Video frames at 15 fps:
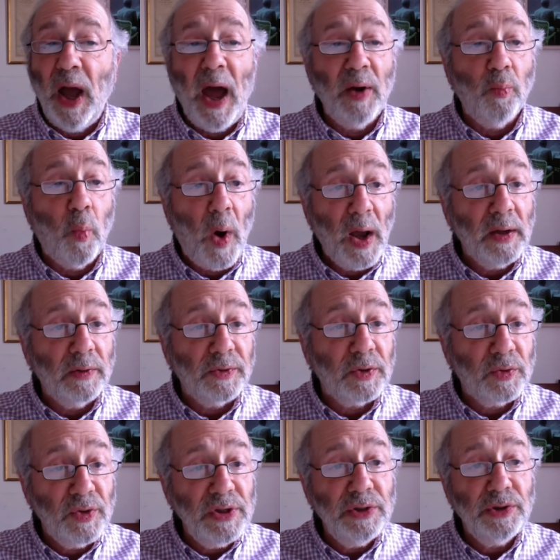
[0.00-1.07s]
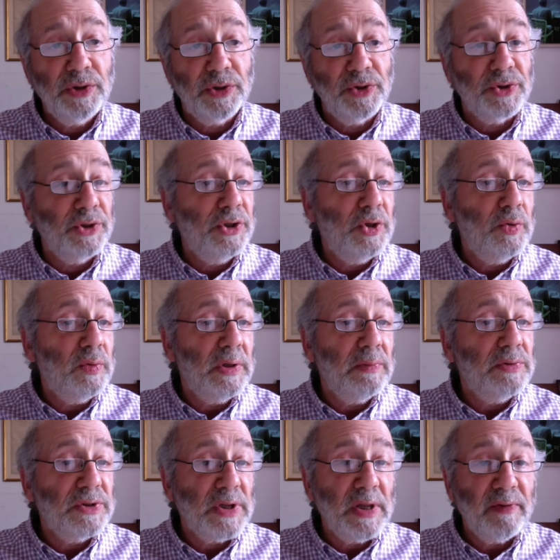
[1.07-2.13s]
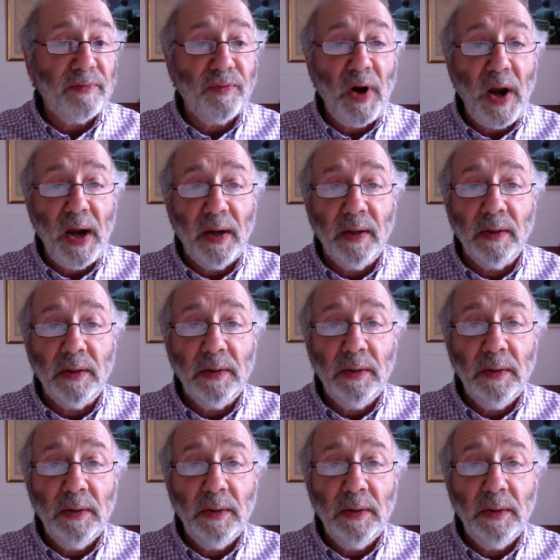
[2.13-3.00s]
and wild creatures knew he was their friend.